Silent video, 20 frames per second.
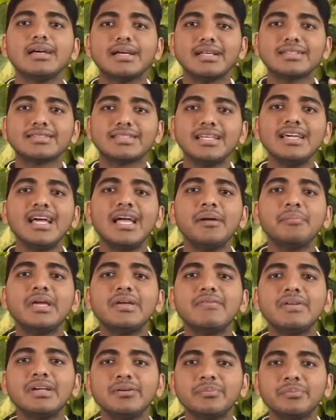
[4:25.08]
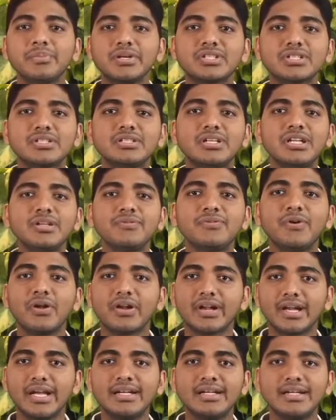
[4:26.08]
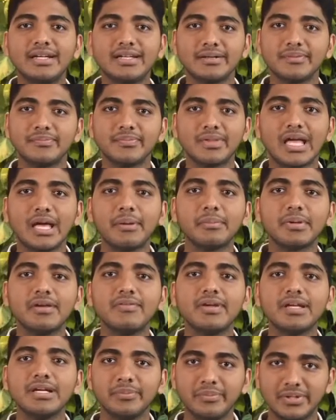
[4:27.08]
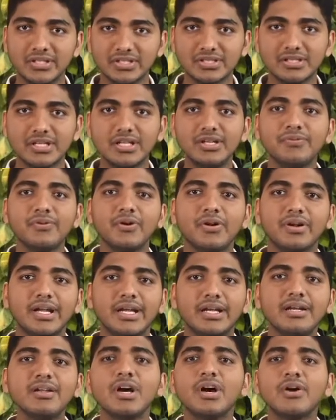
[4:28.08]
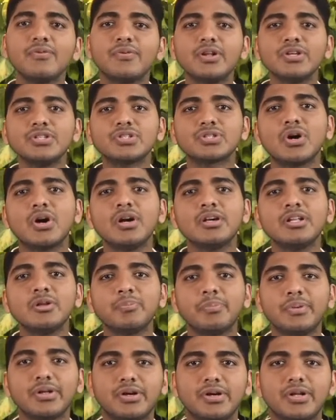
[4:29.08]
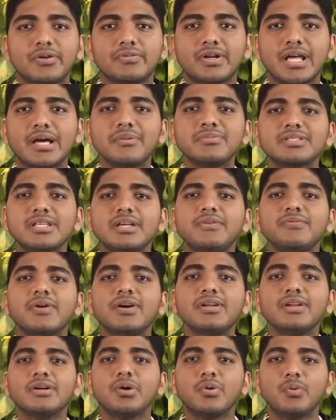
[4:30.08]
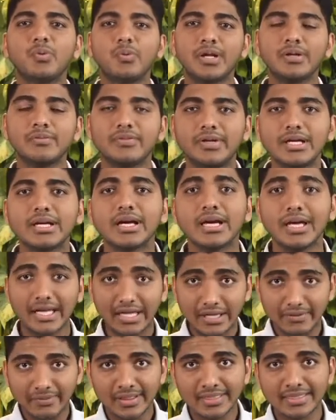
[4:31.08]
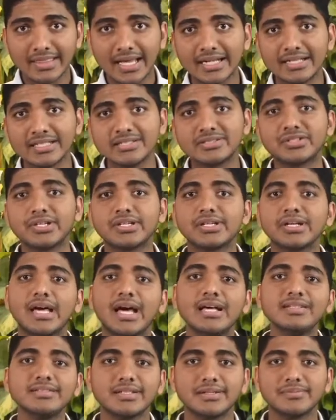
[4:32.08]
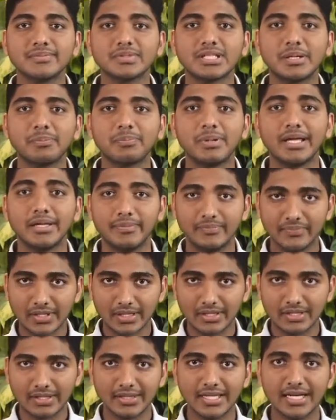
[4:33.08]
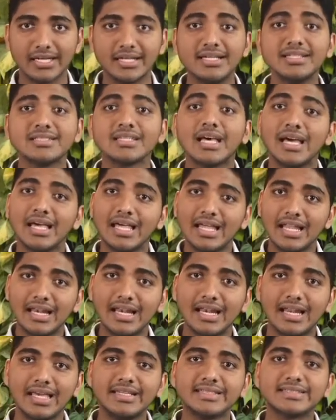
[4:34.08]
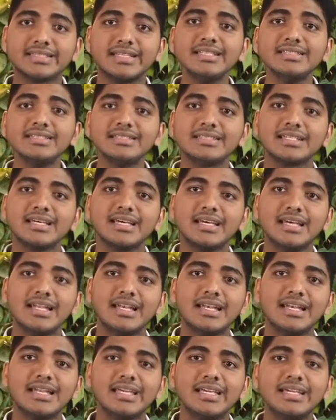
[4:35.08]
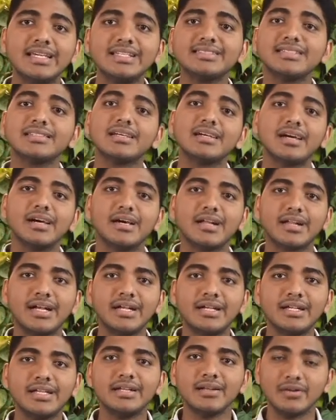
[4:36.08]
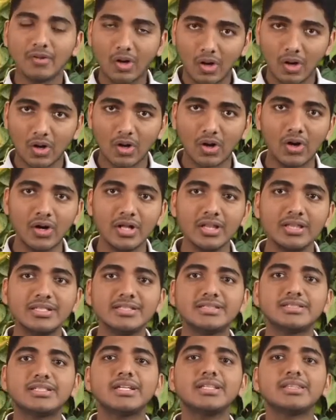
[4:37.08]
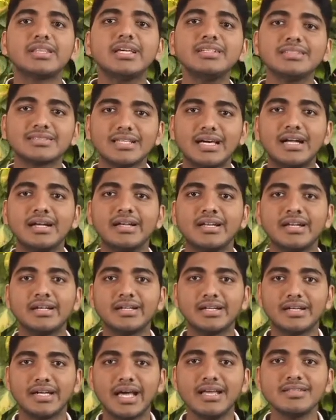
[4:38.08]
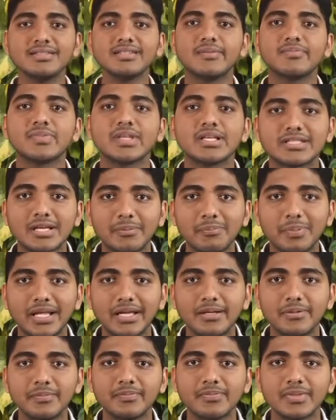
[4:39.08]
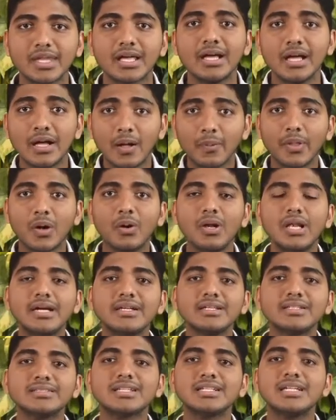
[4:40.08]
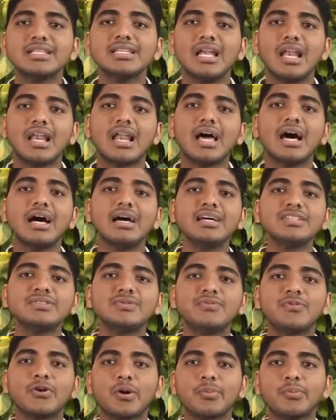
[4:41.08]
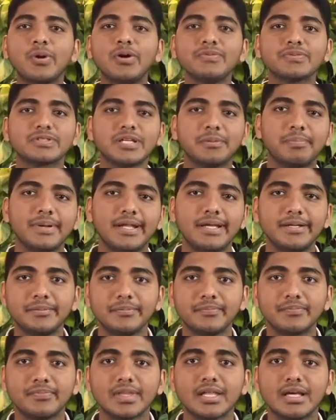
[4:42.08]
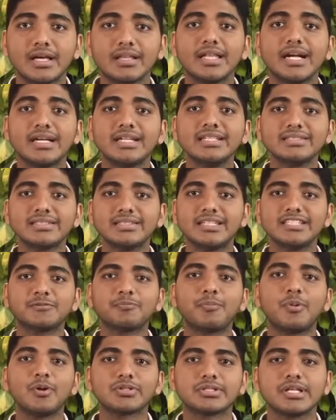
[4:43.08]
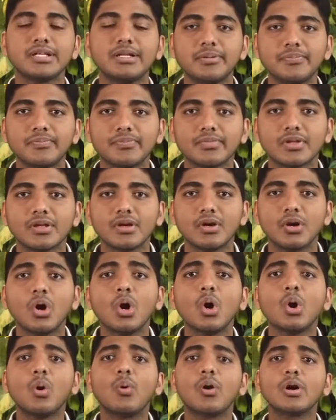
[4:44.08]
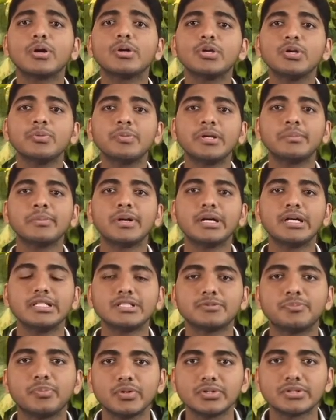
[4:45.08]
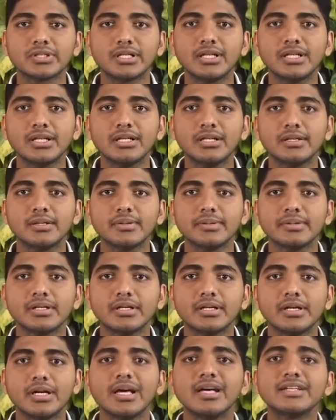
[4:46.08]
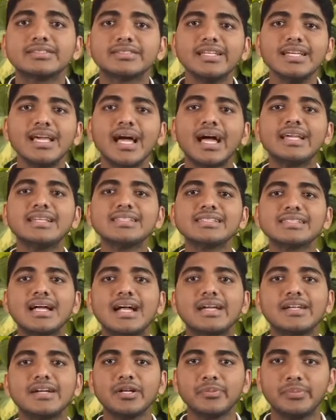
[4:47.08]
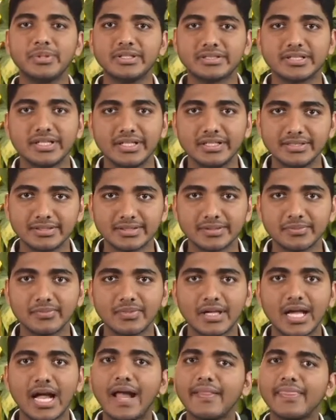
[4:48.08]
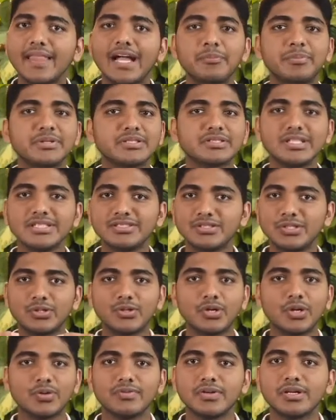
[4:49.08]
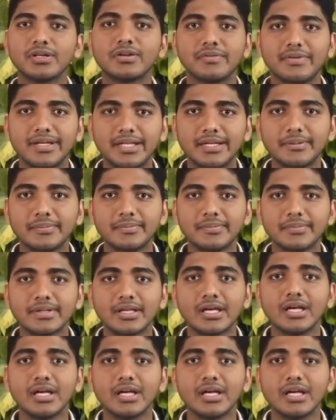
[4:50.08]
Say I am giving a machinery for rent. I am giving a machinery for rent for a shorter period of time, say for 1 week. Even that is treated as supply. That is license, lease, rental. All these 3 things are treated as supply. Now let us study the last form of supply. That is disposal. What do you mean by disposal? Say I started a business and that business did not work well.